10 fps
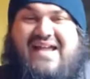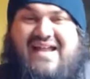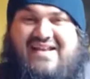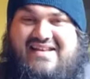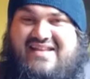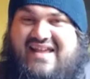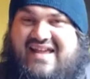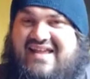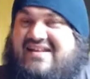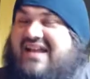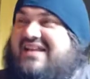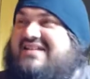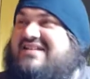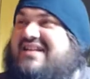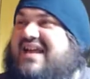mad at Dad,
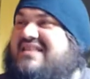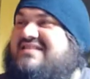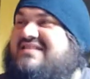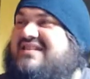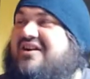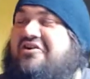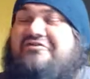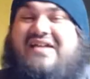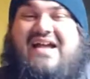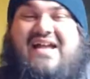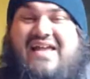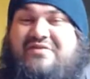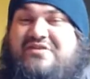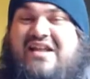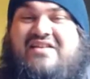and Dad said all night
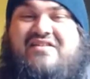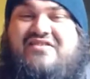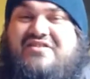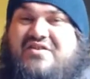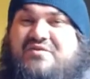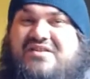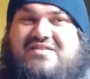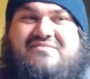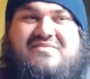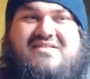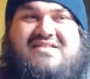he wouldn't have nothing to do with it.